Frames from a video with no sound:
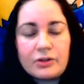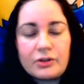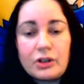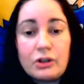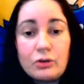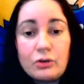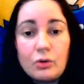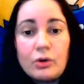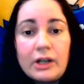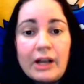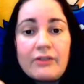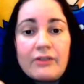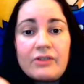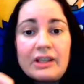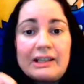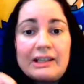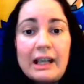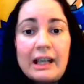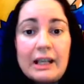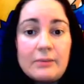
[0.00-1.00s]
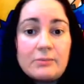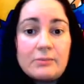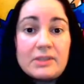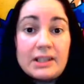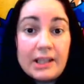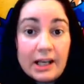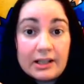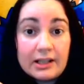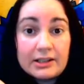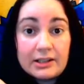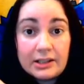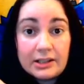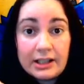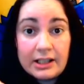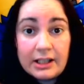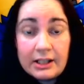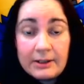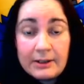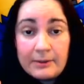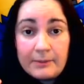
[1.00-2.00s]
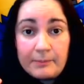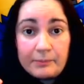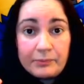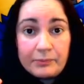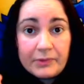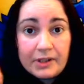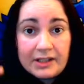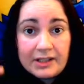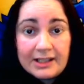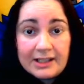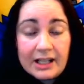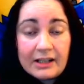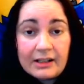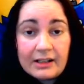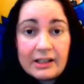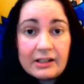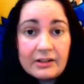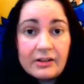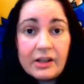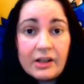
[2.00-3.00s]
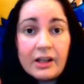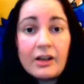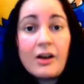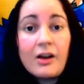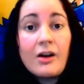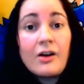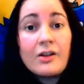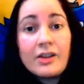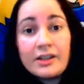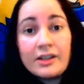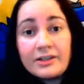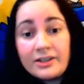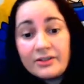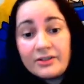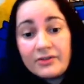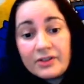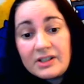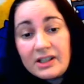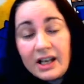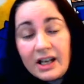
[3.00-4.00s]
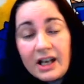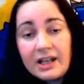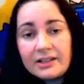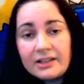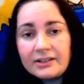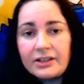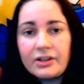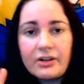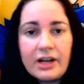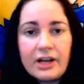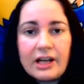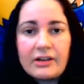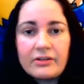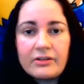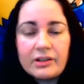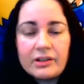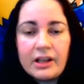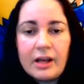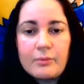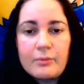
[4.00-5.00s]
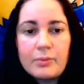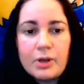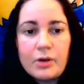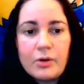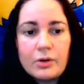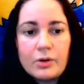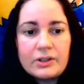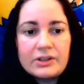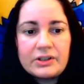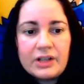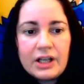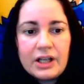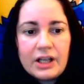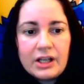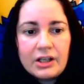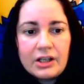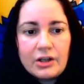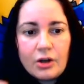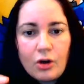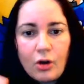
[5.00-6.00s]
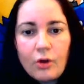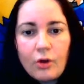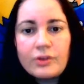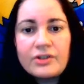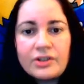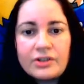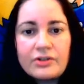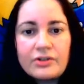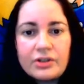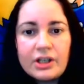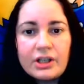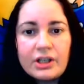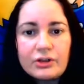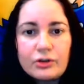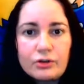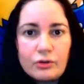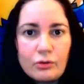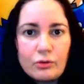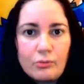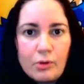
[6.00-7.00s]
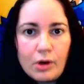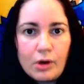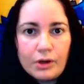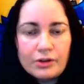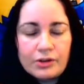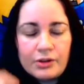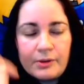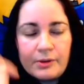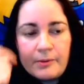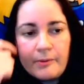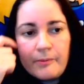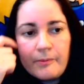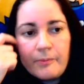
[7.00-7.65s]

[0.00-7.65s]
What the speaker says: So you don't have the time to actually sit there and think, oh, this is fantastic, or anything like that, because you're concentrating so much.